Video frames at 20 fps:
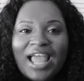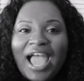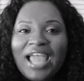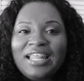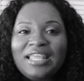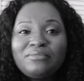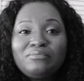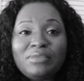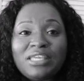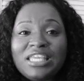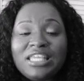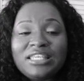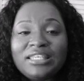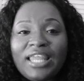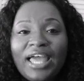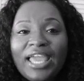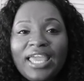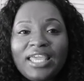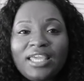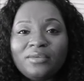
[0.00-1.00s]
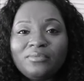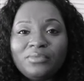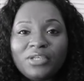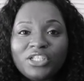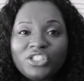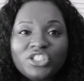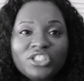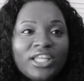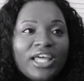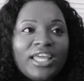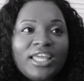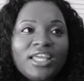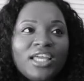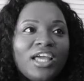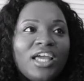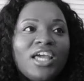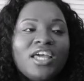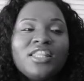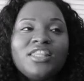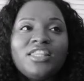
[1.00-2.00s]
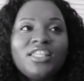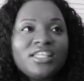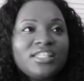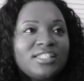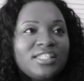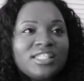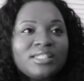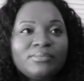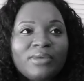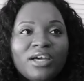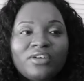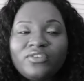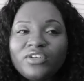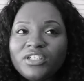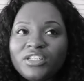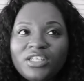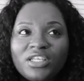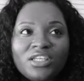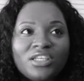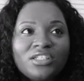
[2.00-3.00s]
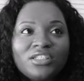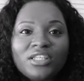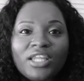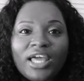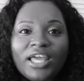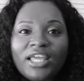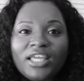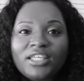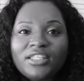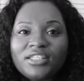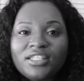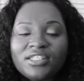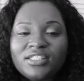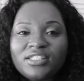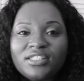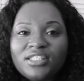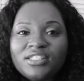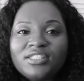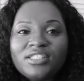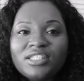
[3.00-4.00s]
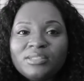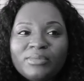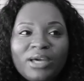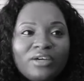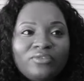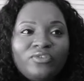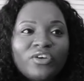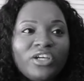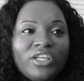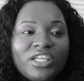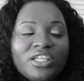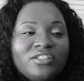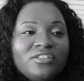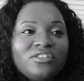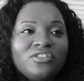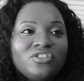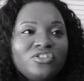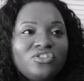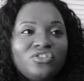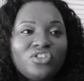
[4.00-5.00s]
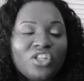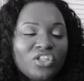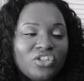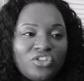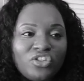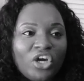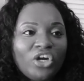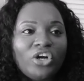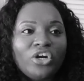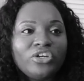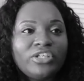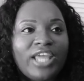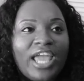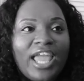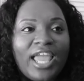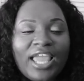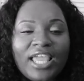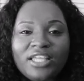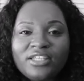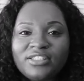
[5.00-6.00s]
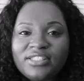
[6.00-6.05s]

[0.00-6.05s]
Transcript: I didn't mean like, bitch, like this is my fucking like this this is my fucking third day,